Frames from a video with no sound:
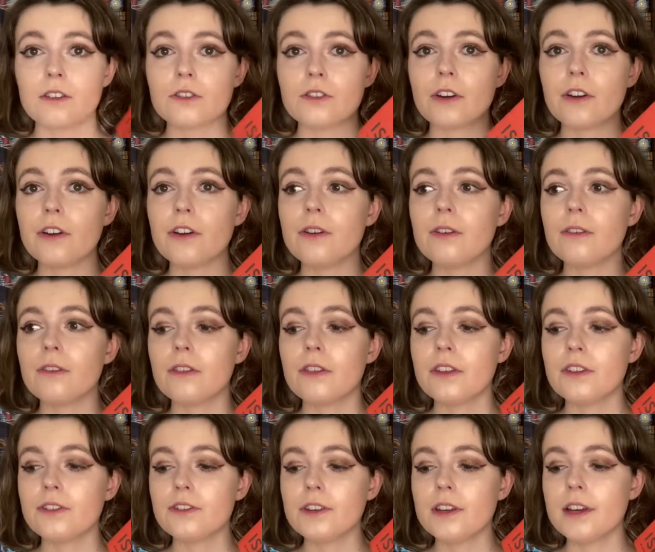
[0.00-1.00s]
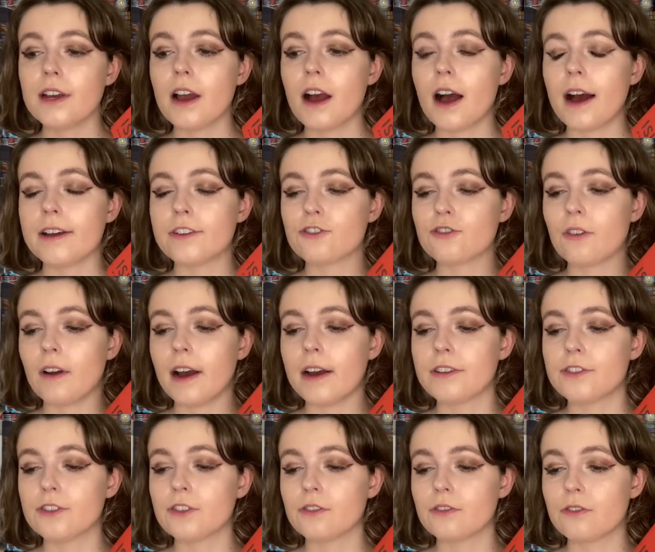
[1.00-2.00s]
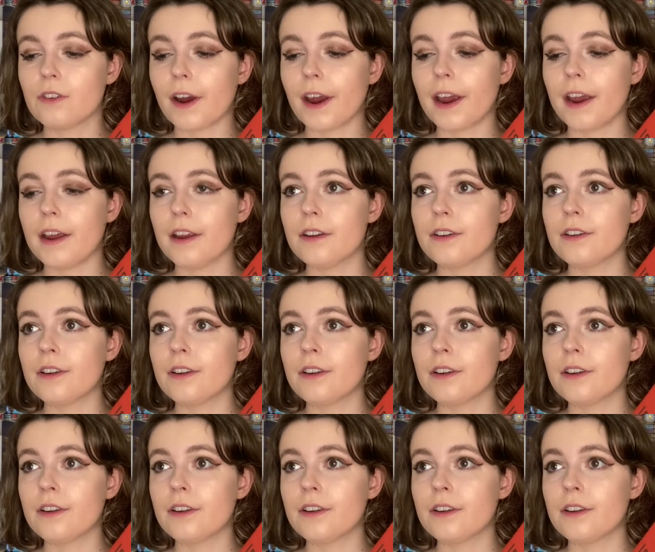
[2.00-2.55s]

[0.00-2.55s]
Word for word: So this year I tried to read